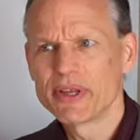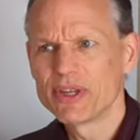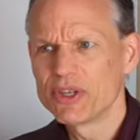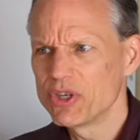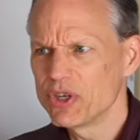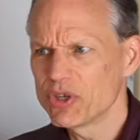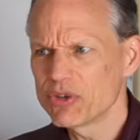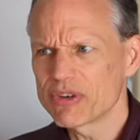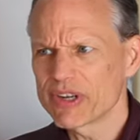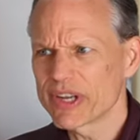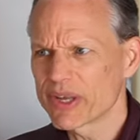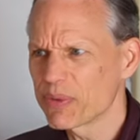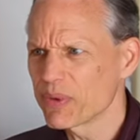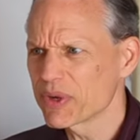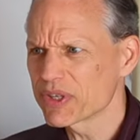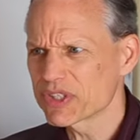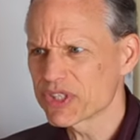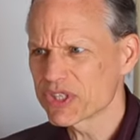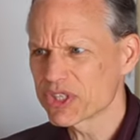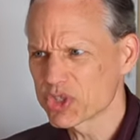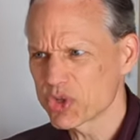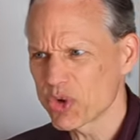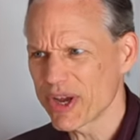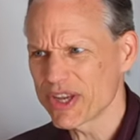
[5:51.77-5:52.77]
mean, who really
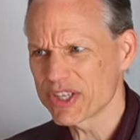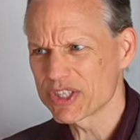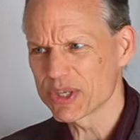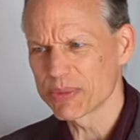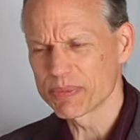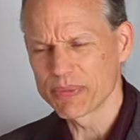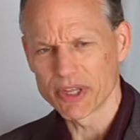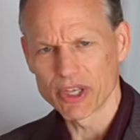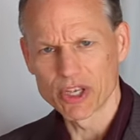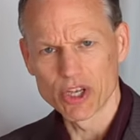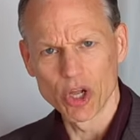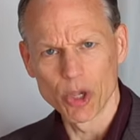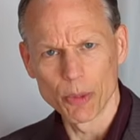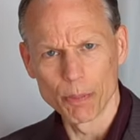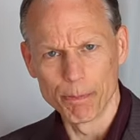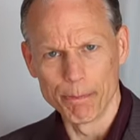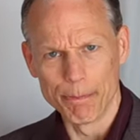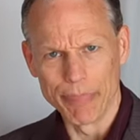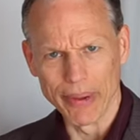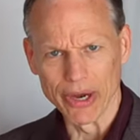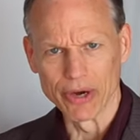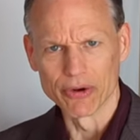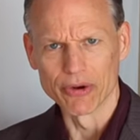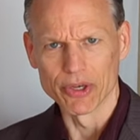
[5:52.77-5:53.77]
wants to try something
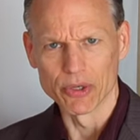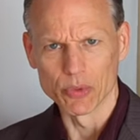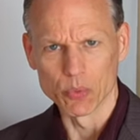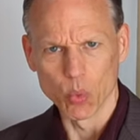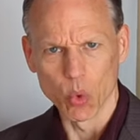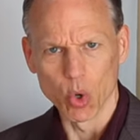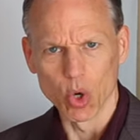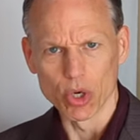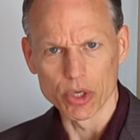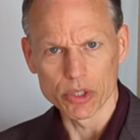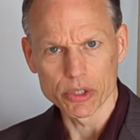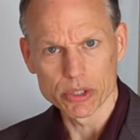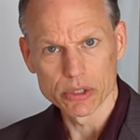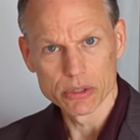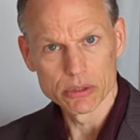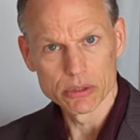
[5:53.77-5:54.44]
called barrenwort?